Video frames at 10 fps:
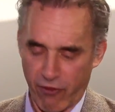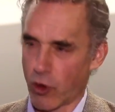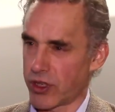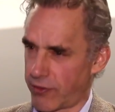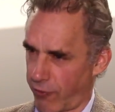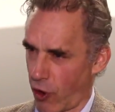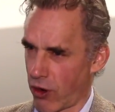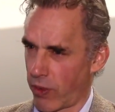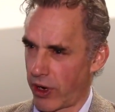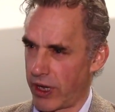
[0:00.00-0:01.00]
force
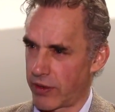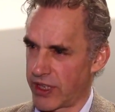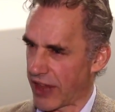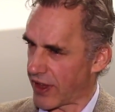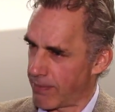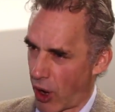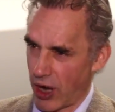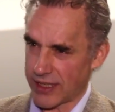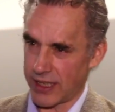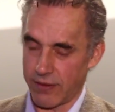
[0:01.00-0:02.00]
forward. There's nothing
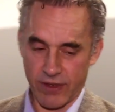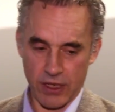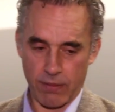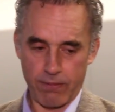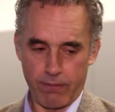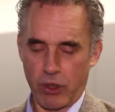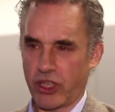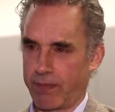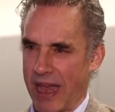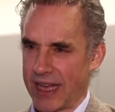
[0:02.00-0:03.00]
positive to
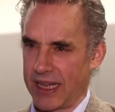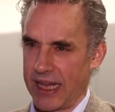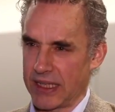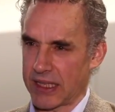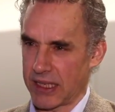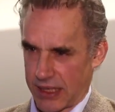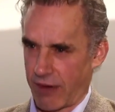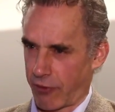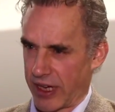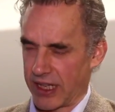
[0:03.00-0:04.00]
push back against the
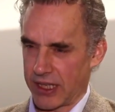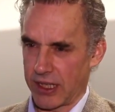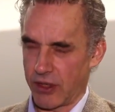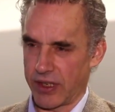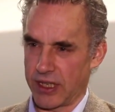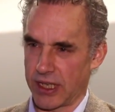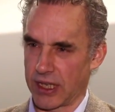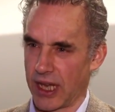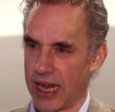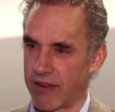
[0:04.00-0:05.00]
suffering that's intrinsic
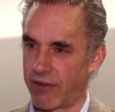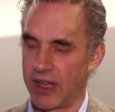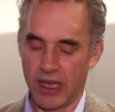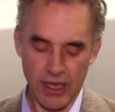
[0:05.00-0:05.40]
in life.